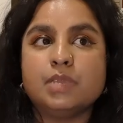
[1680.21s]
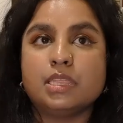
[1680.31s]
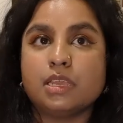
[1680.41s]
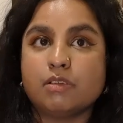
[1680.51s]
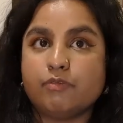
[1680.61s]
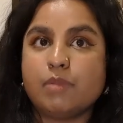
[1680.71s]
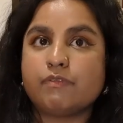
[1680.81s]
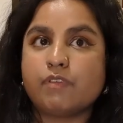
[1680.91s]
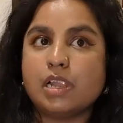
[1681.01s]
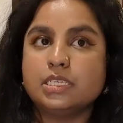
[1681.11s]
me think of my
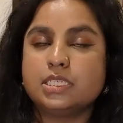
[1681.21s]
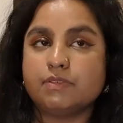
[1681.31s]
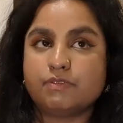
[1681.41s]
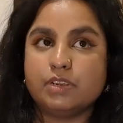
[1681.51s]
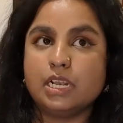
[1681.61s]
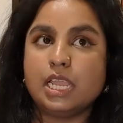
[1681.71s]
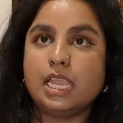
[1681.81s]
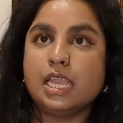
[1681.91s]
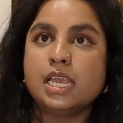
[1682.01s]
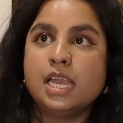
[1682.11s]
friends
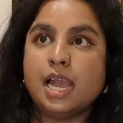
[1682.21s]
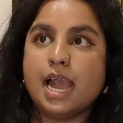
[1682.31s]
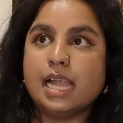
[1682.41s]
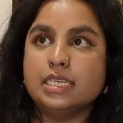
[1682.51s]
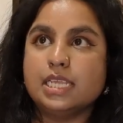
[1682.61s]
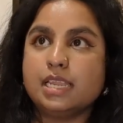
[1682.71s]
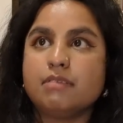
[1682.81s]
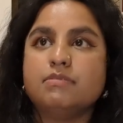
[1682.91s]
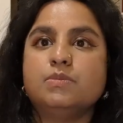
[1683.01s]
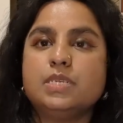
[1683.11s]
differently, and it
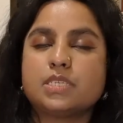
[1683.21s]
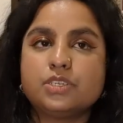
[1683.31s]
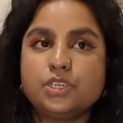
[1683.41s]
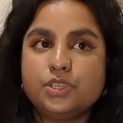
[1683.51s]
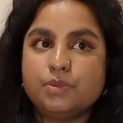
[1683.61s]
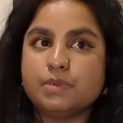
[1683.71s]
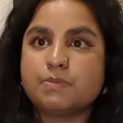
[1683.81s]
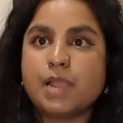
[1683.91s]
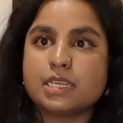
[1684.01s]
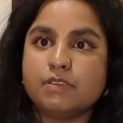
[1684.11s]
gives me such a new
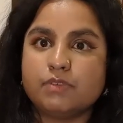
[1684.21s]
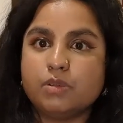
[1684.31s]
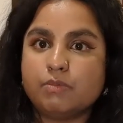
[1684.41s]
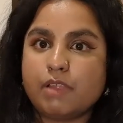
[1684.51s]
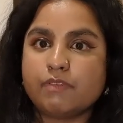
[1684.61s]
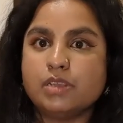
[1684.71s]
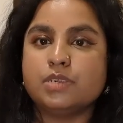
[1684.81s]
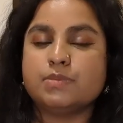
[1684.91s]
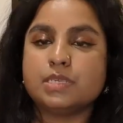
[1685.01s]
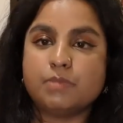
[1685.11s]
perspective on my
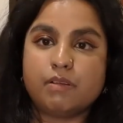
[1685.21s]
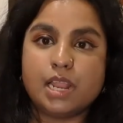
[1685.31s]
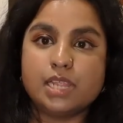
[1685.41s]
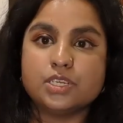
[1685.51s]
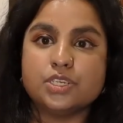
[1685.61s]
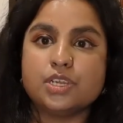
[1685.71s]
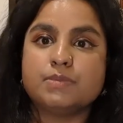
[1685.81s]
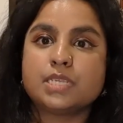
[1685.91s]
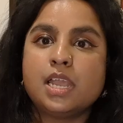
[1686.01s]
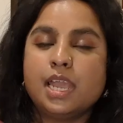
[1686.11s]
friendships and my
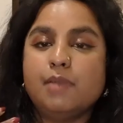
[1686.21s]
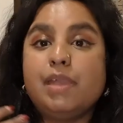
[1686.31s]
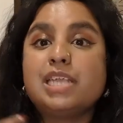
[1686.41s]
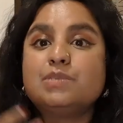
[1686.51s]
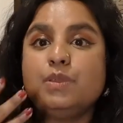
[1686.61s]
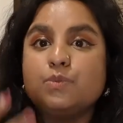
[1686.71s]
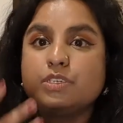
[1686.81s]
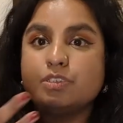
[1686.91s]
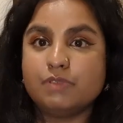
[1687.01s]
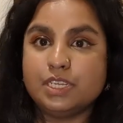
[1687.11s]
relationships. It makes me
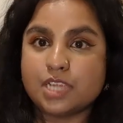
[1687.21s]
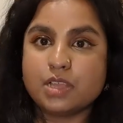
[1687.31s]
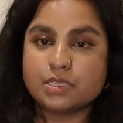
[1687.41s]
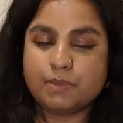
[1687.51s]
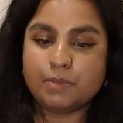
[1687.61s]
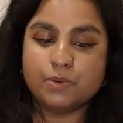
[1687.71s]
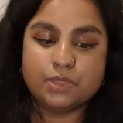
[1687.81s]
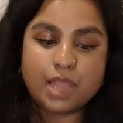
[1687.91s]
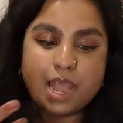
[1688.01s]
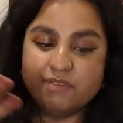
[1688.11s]
want to reach out to
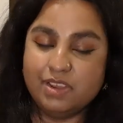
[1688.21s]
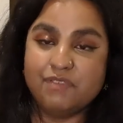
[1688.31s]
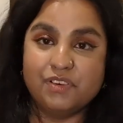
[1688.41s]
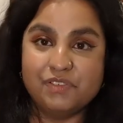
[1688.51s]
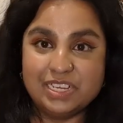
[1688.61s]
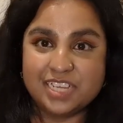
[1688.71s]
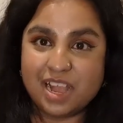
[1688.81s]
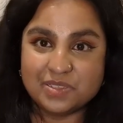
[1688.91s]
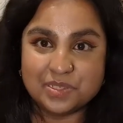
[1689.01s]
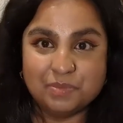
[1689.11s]
people that I've never reached
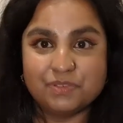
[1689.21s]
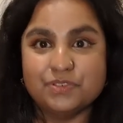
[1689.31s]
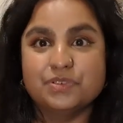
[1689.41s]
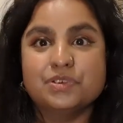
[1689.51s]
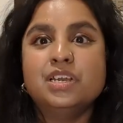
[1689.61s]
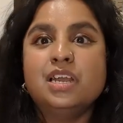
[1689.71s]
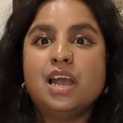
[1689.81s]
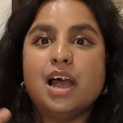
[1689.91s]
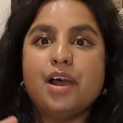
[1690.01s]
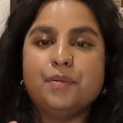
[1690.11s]
out to before.
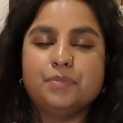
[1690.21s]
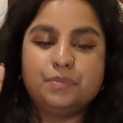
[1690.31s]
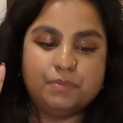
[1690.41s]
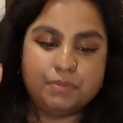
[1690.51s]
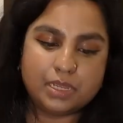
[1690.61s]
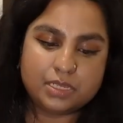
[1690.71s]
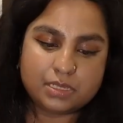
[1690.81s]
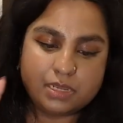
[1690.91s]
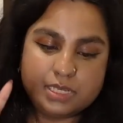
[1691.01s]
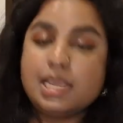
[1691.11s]
But
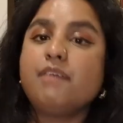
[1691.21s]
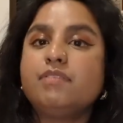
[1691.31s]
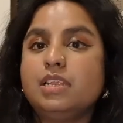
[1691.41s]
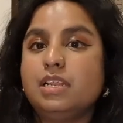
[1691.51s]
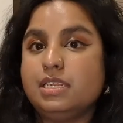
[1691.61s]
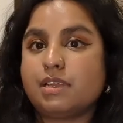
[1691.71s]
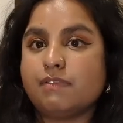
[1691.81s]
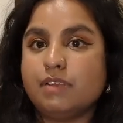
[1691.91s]
definitely